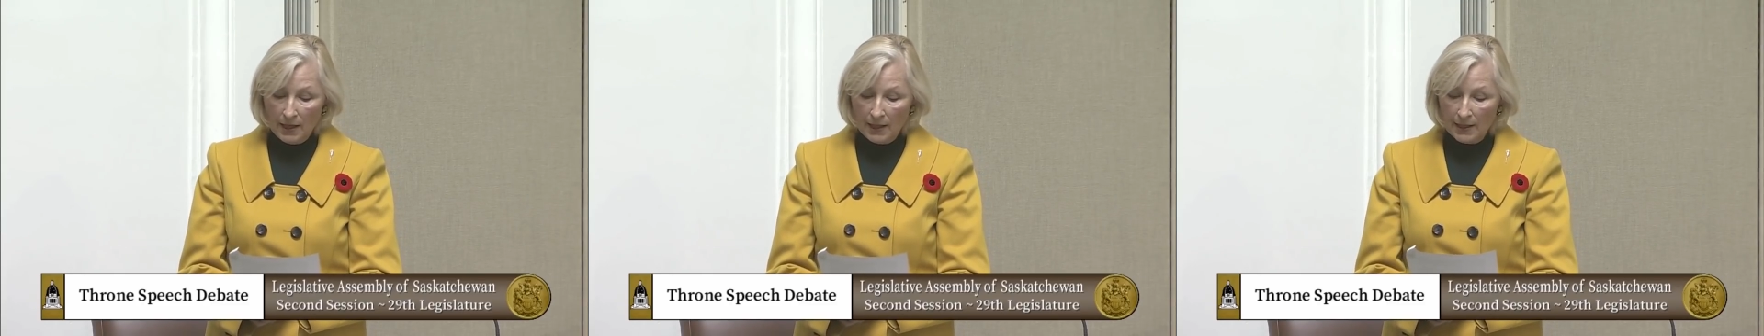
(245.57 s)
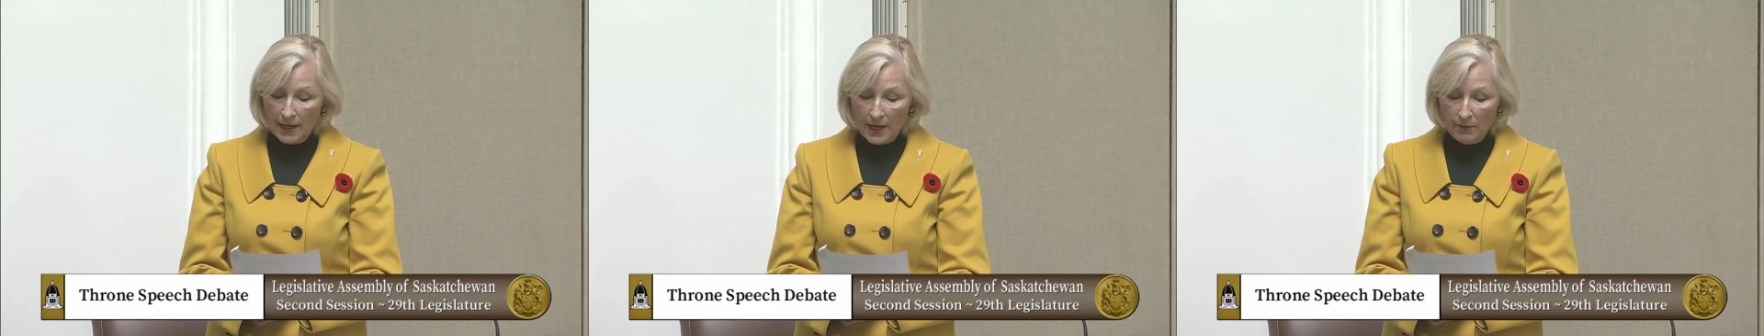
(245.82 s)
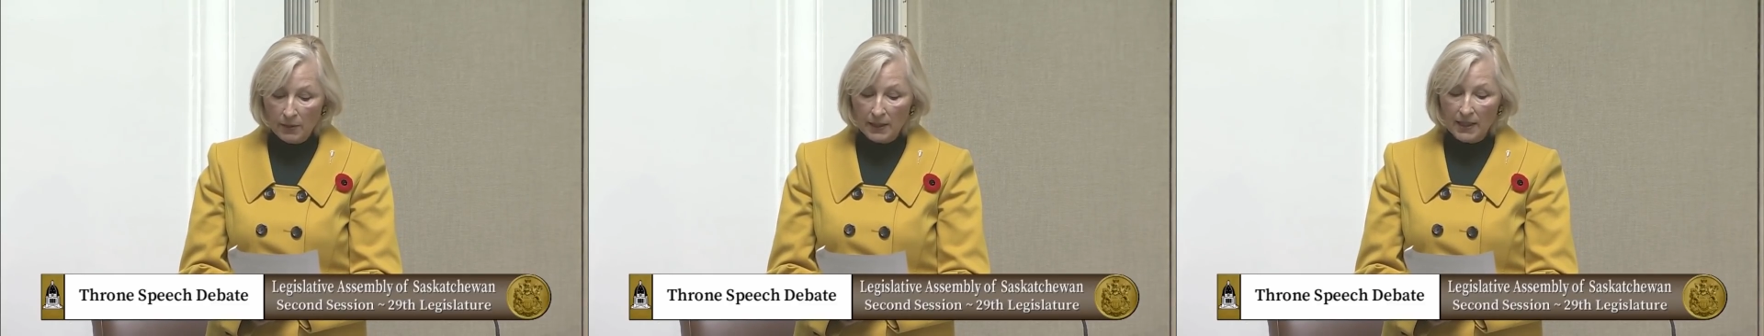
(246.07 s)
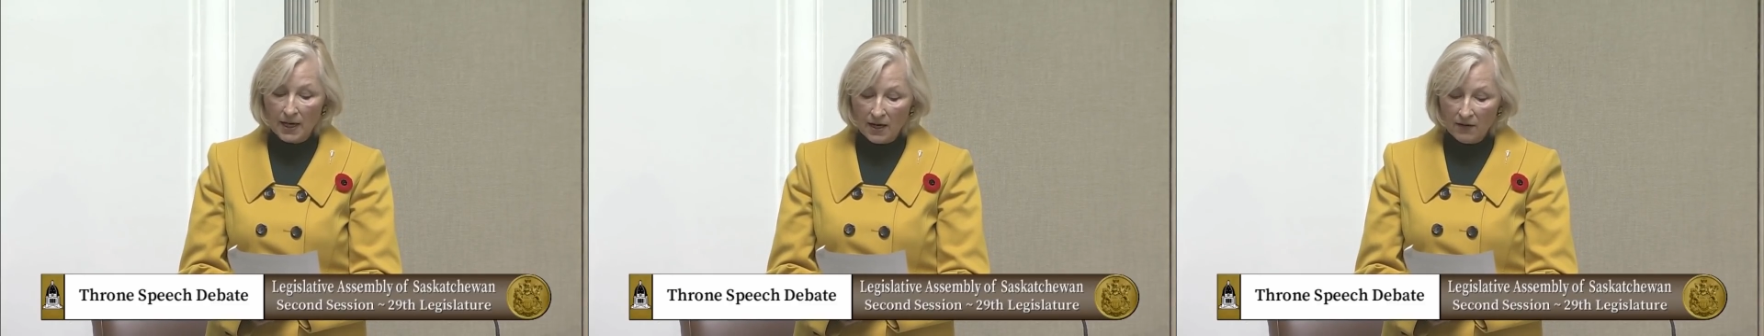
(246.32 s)

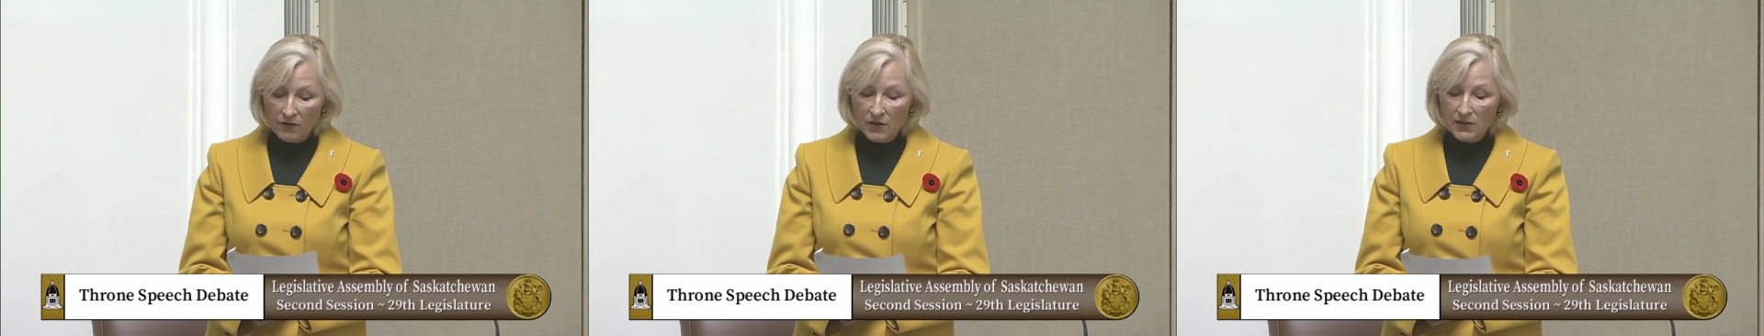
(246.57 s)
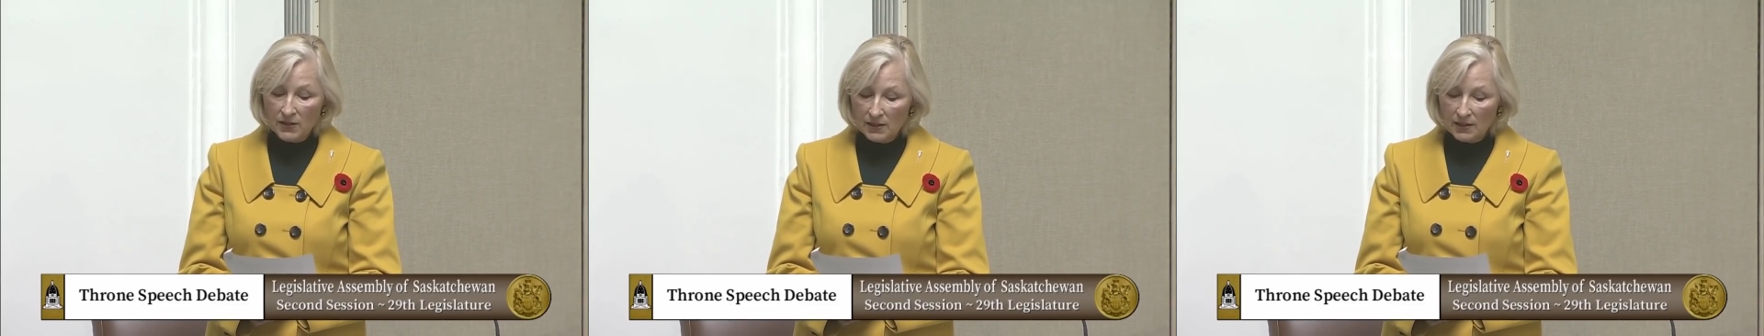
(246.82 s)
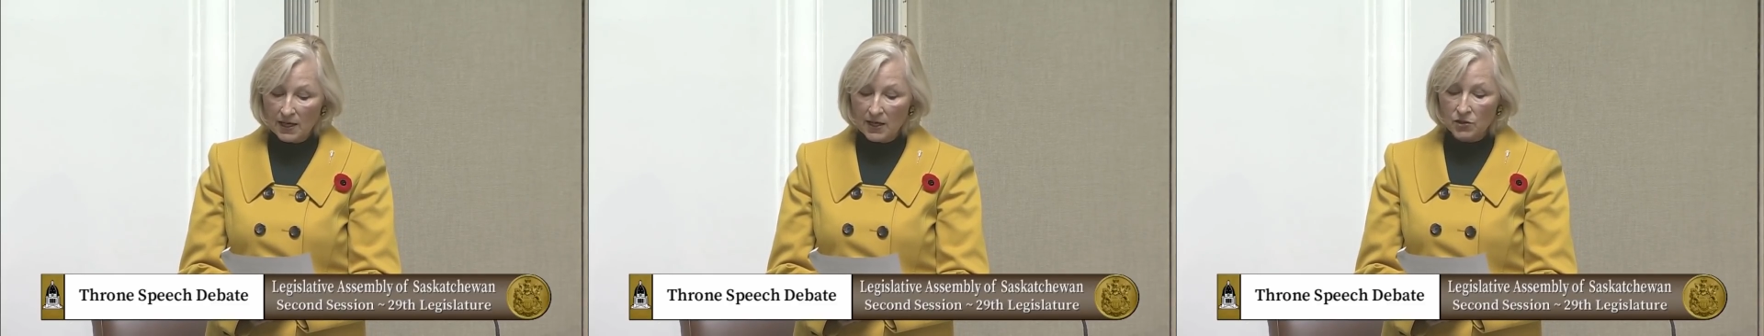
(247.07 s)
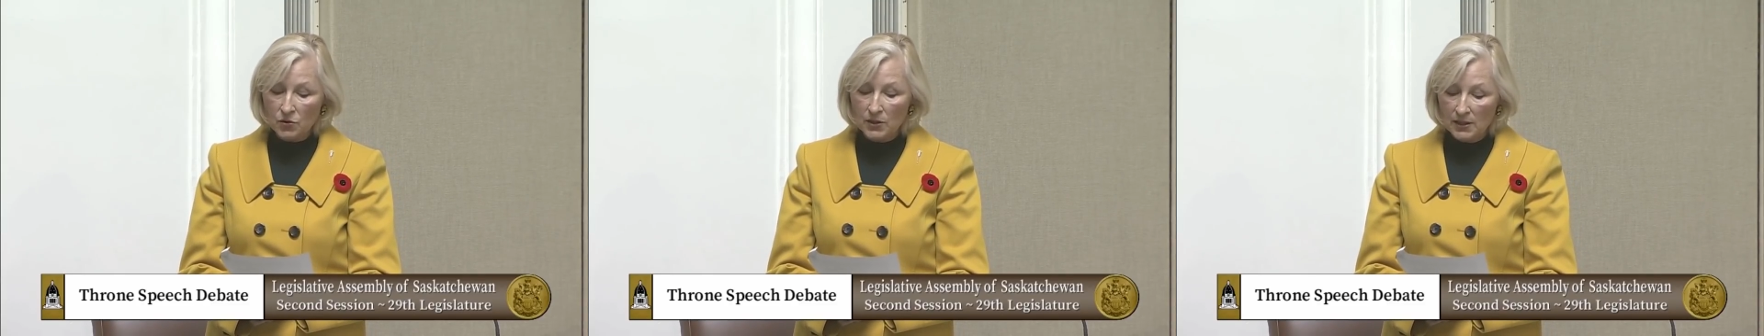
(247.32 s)
enabling every
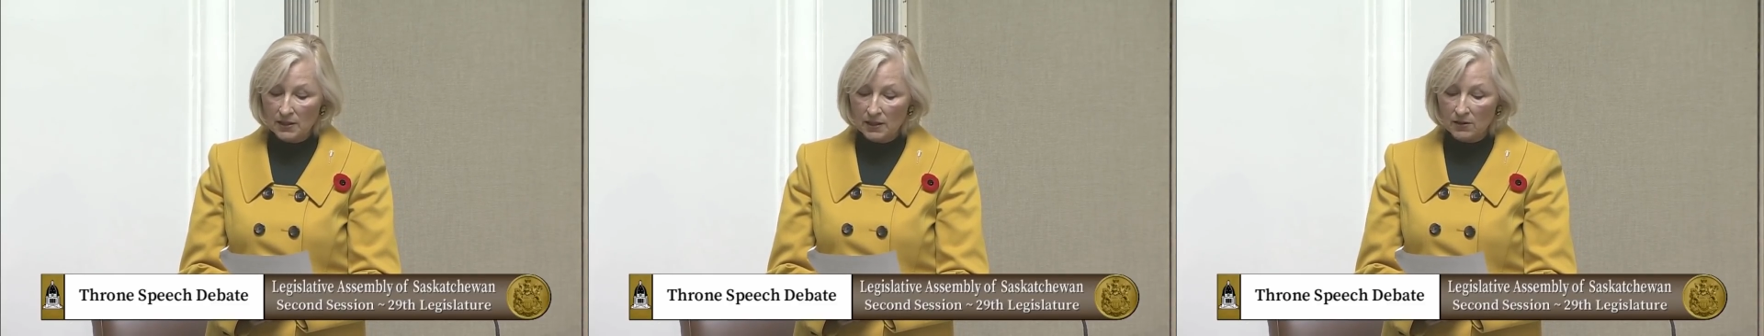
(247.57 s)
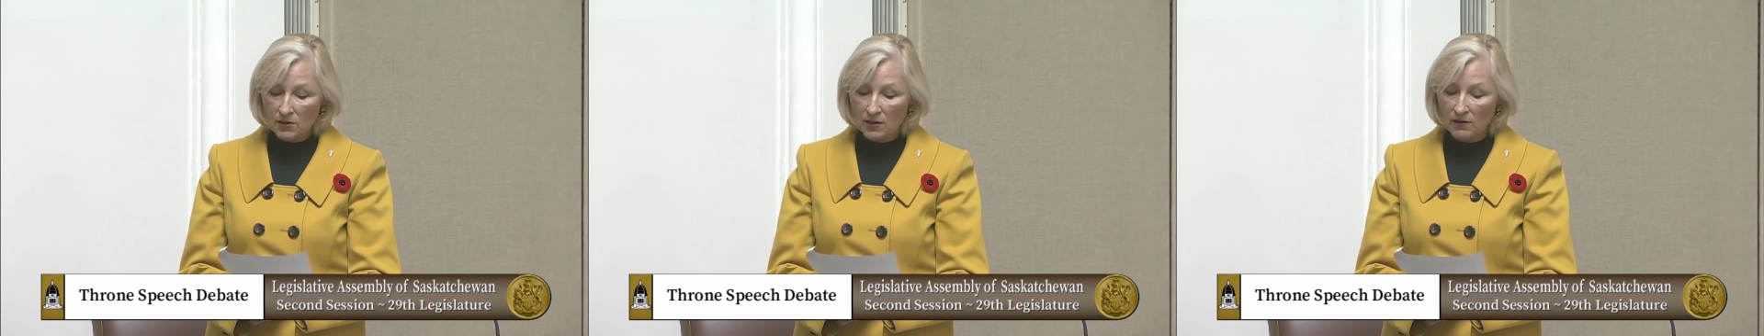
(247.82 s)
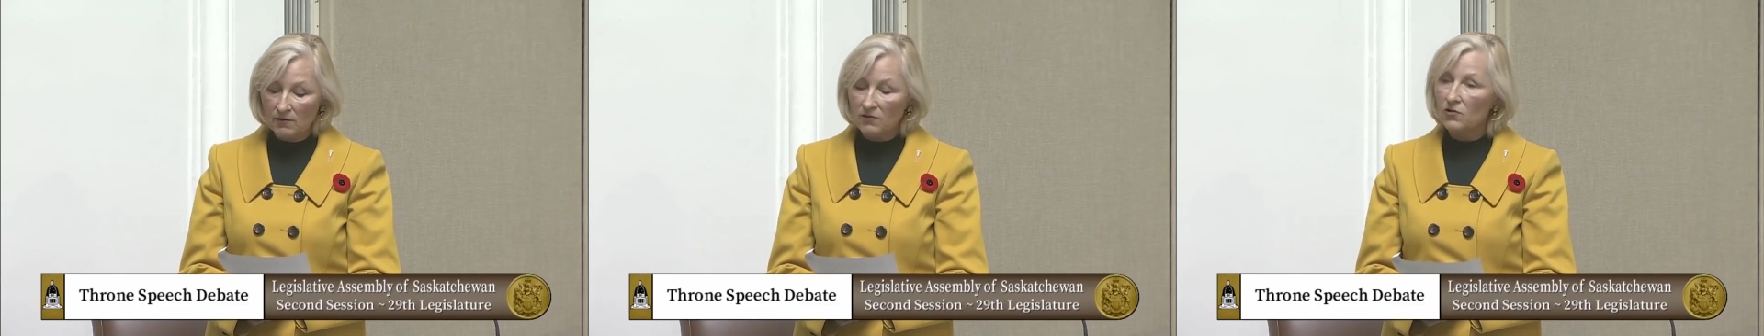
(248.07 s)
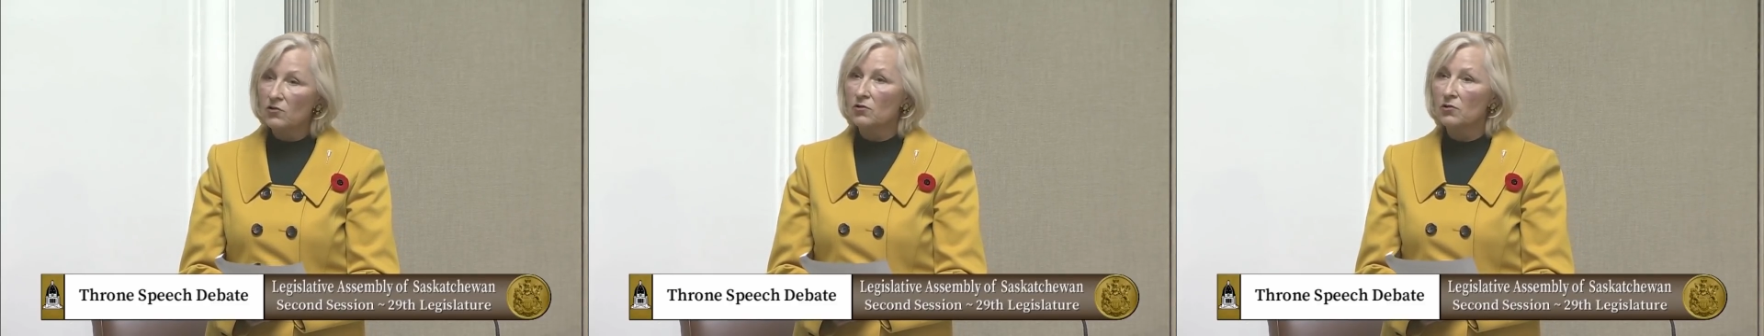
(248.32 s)
Saskatchewan citizen
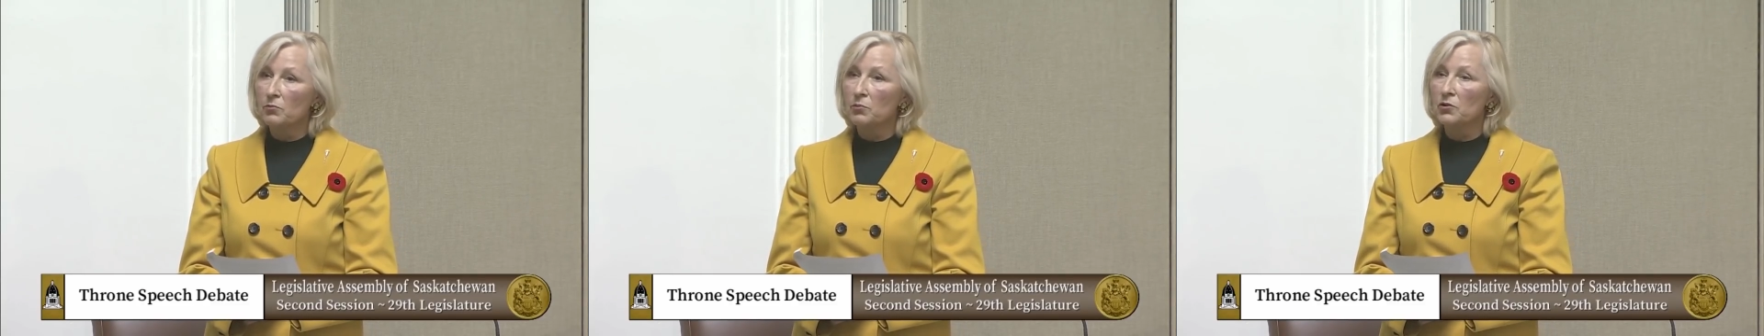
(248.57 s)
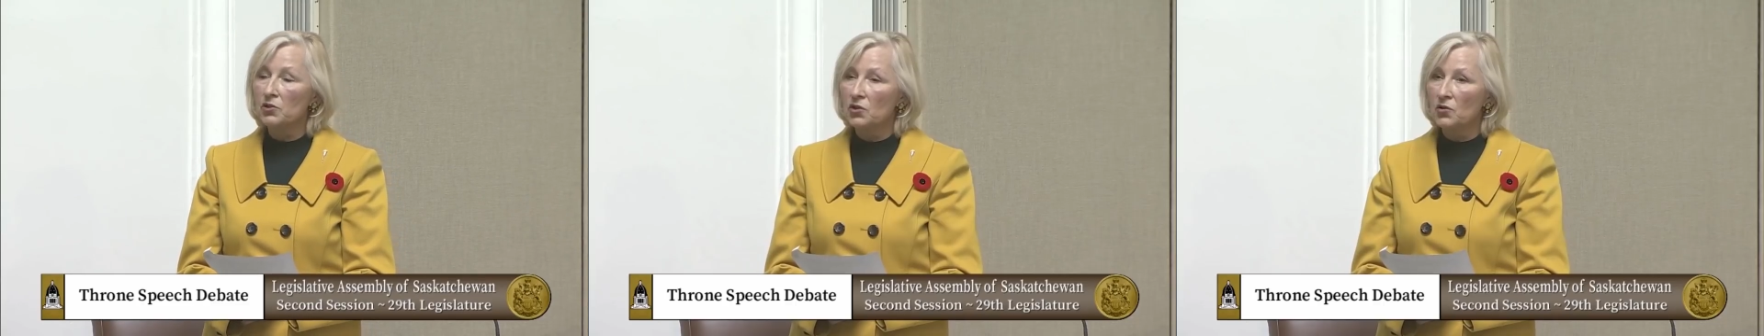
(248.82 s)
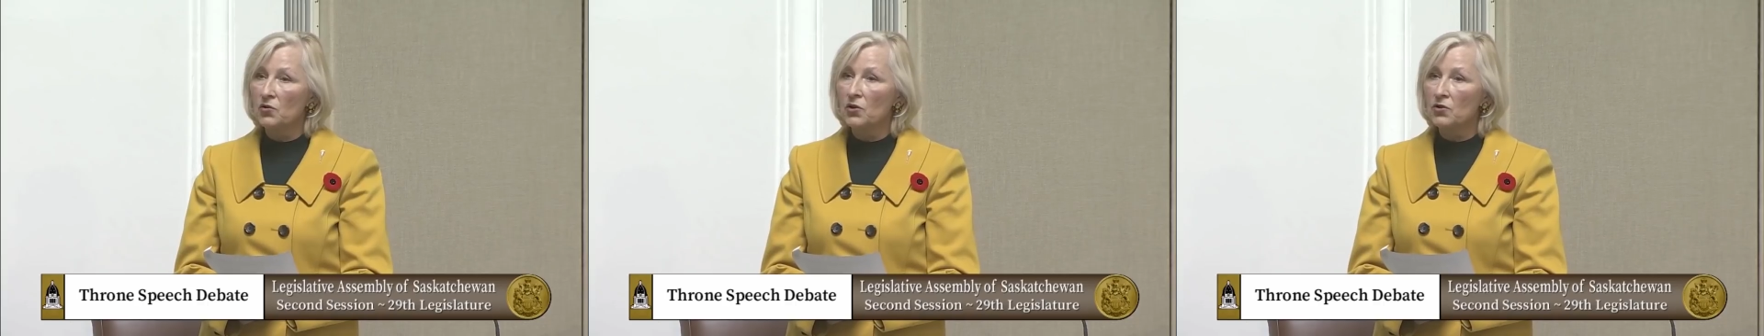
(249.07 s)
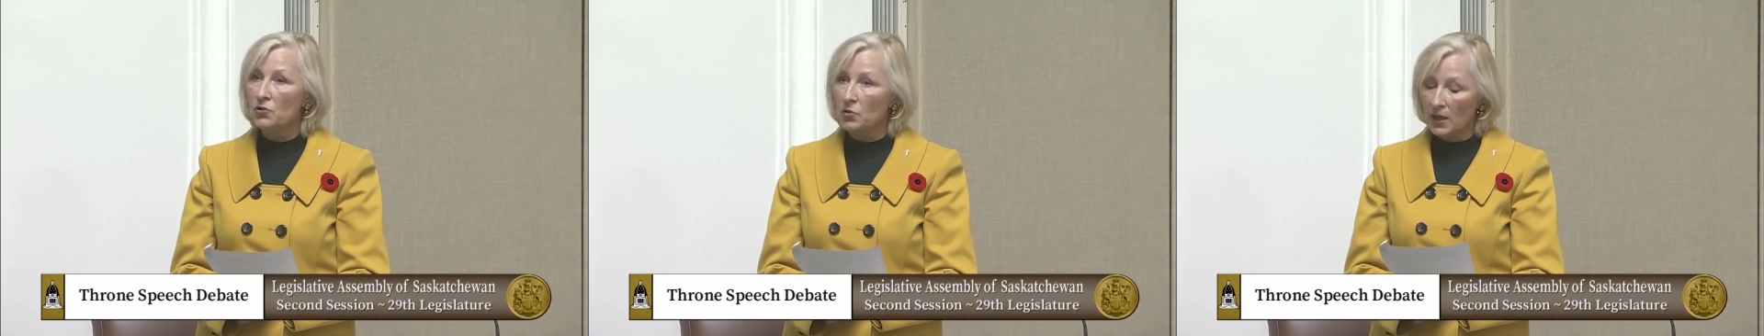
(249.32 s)
to pursue
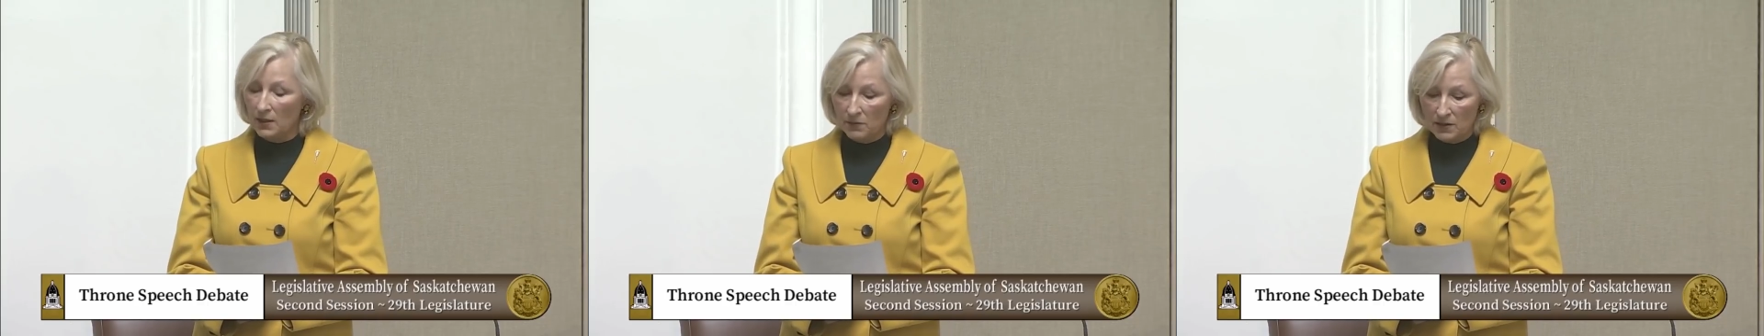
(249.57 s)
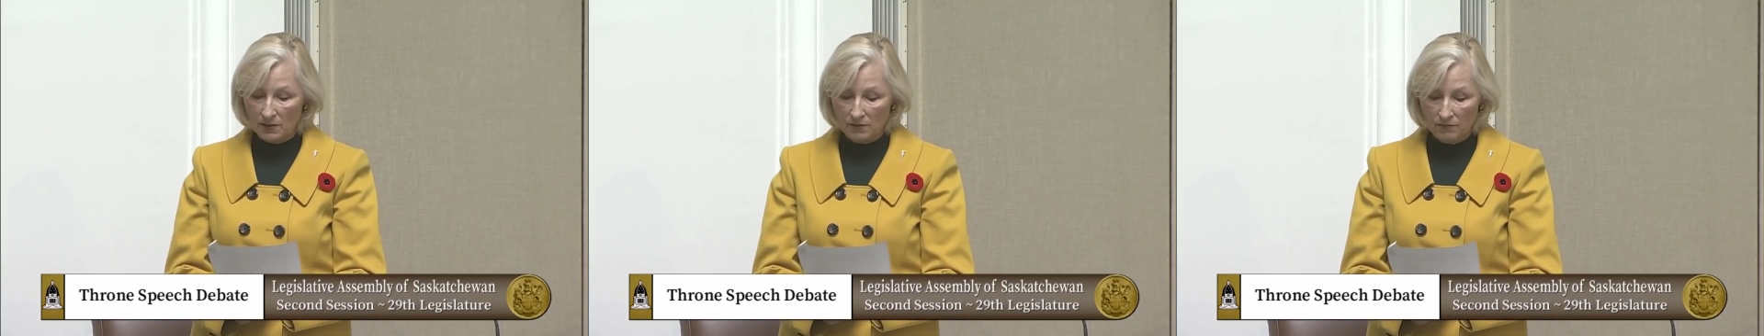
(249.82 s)
their dreams,